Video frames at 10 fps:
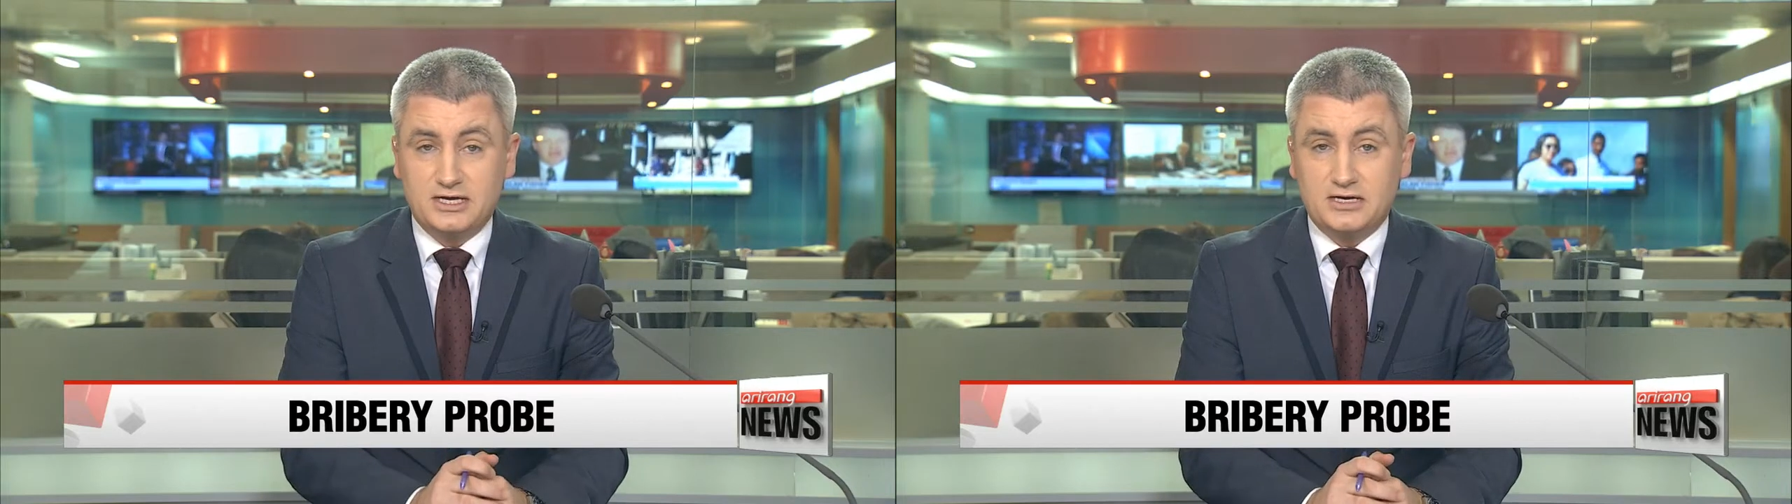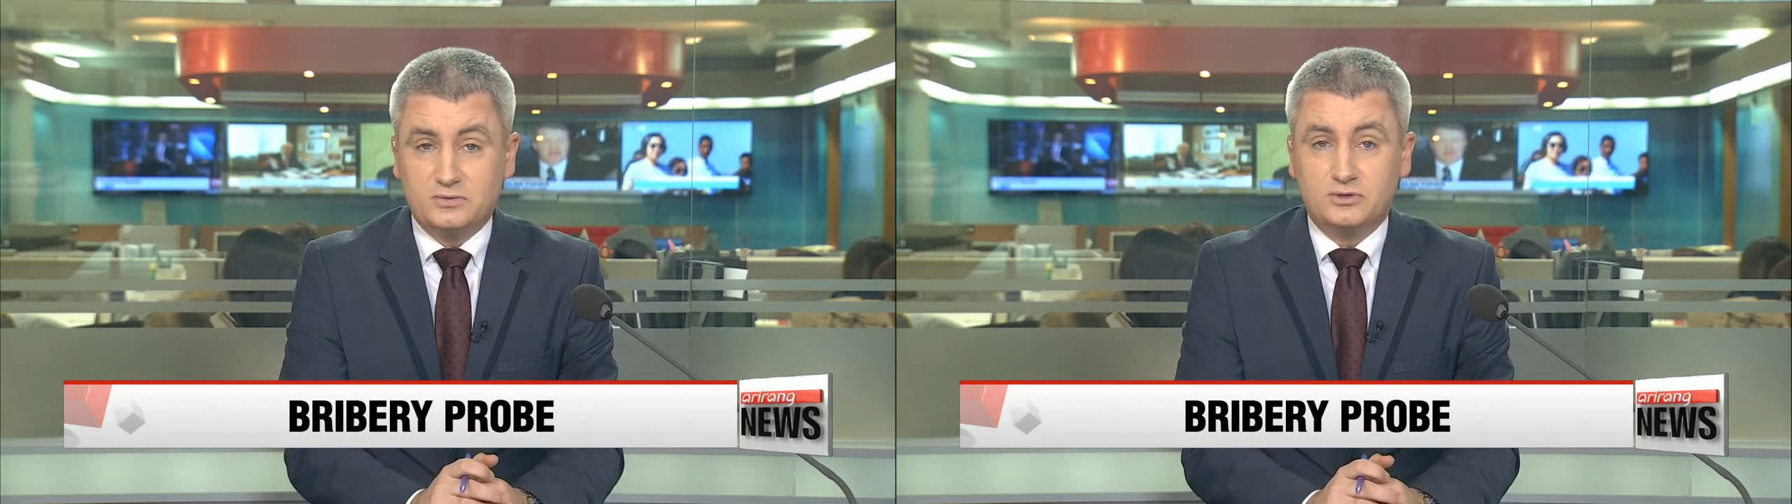
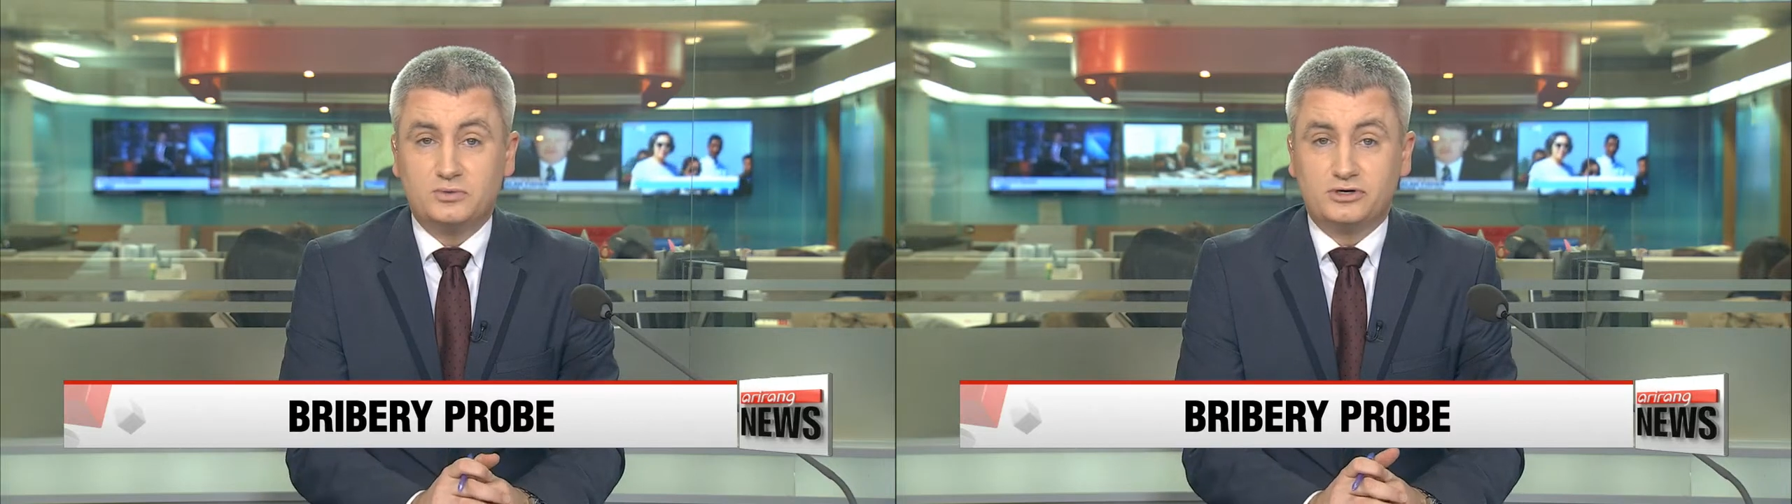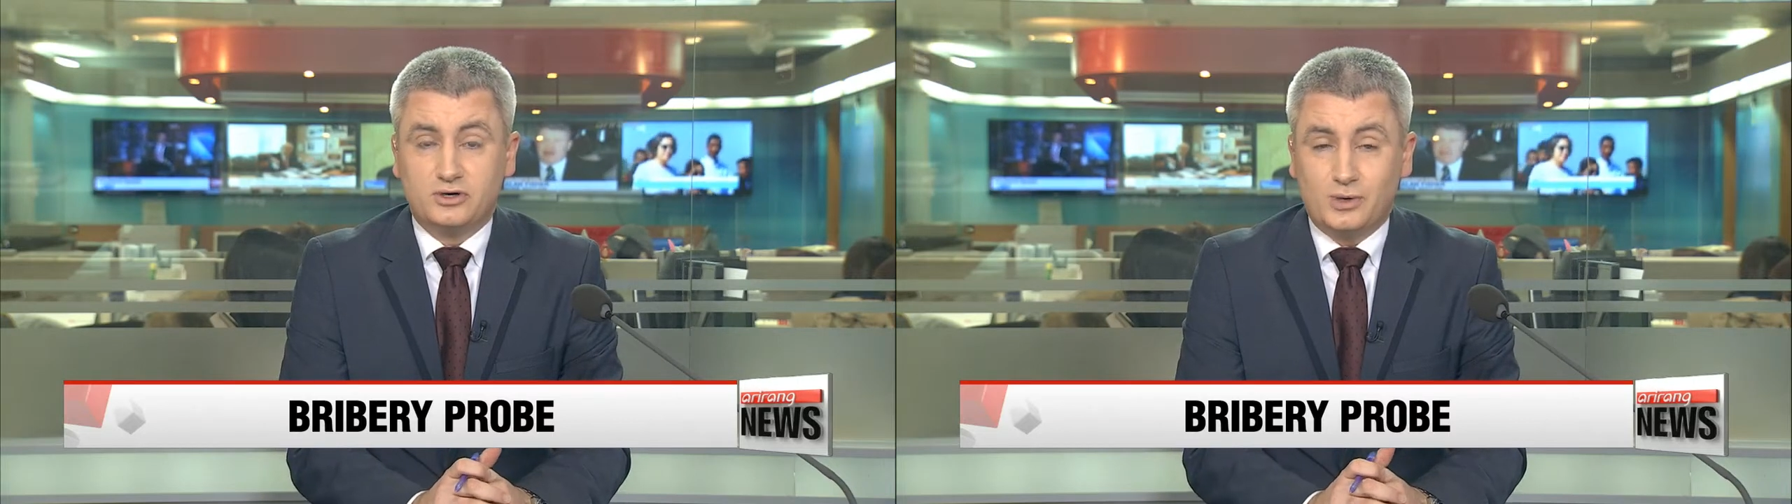it will
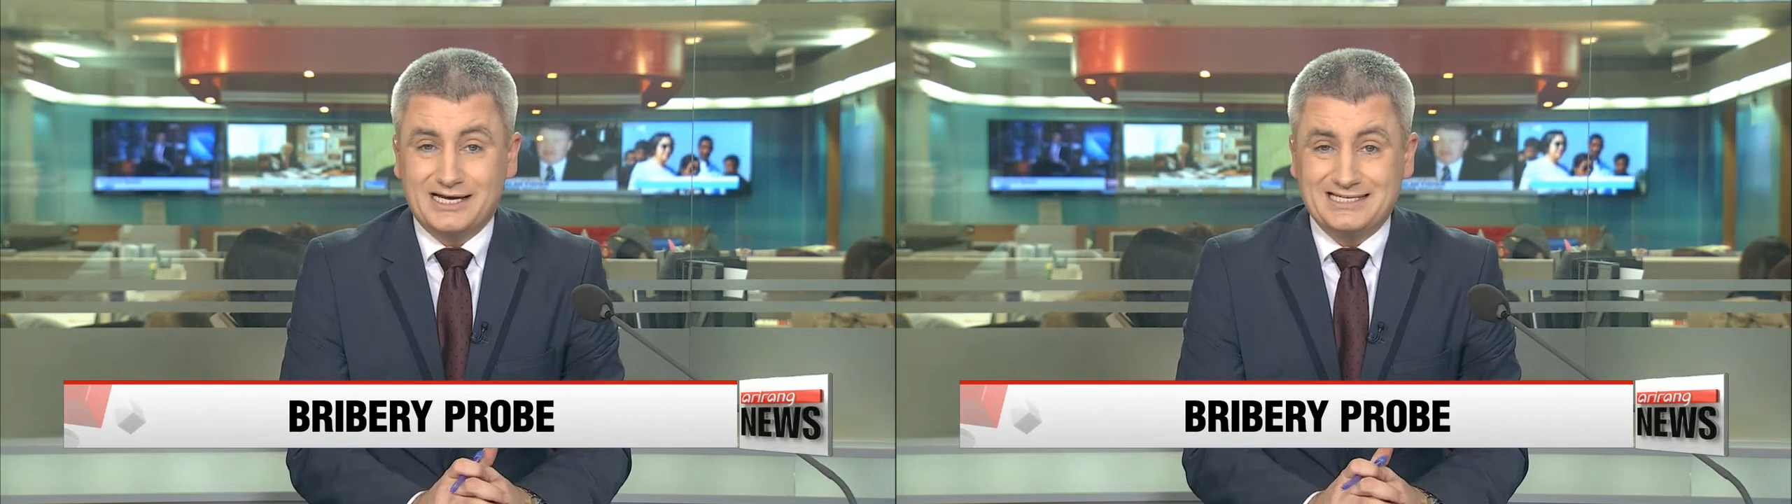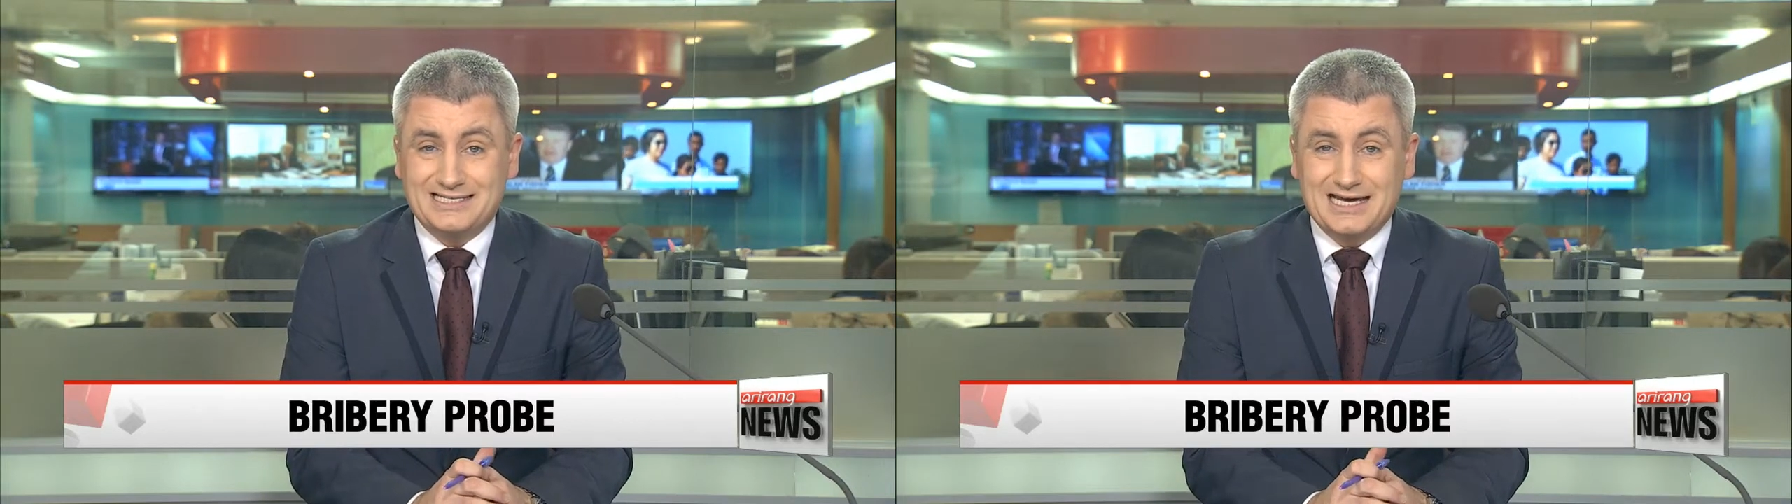request